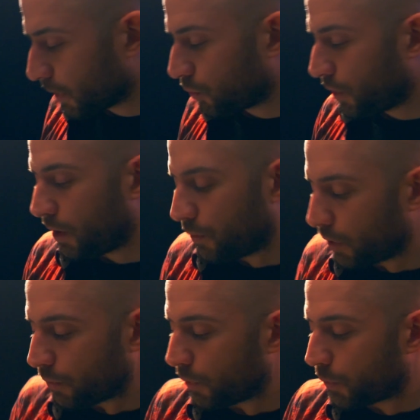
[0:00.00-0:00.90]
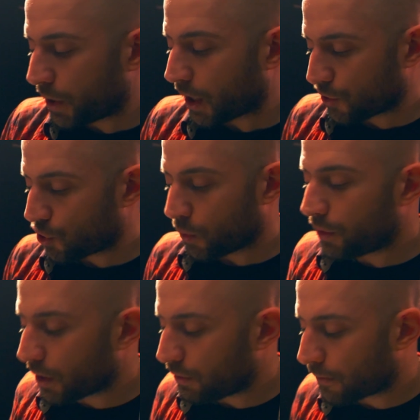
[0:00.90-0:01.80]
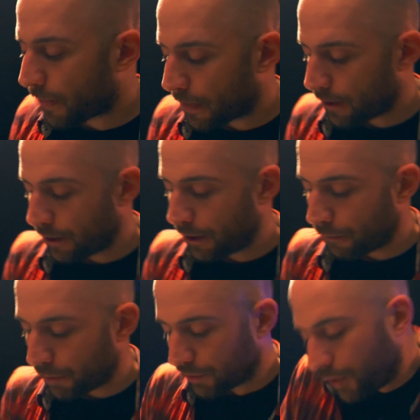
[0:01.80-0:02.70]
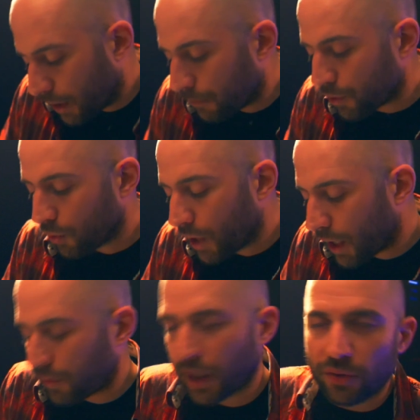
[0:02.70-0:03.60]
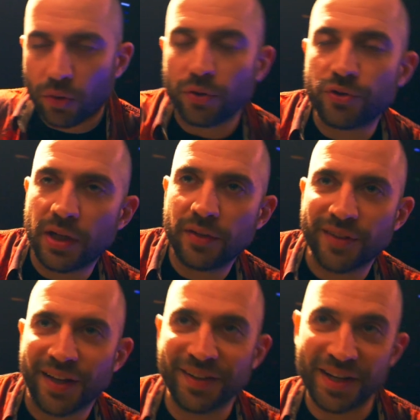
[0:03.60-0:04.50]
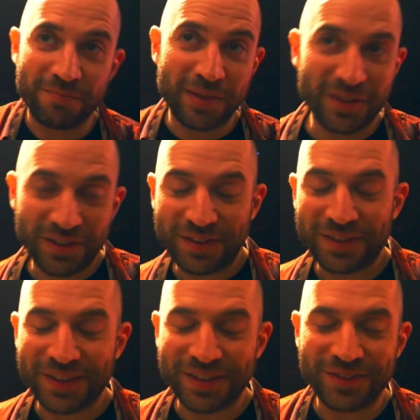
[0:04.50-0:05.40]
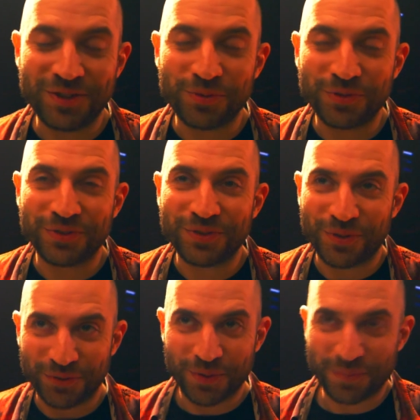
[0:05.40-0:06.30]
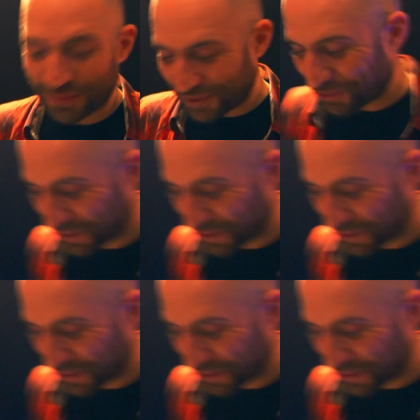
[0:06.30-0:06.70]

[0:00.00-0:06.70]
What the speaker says: but we can't show it yet. But yeah, so it has 8 audio tracks and then 8 MIDI sequencers on top as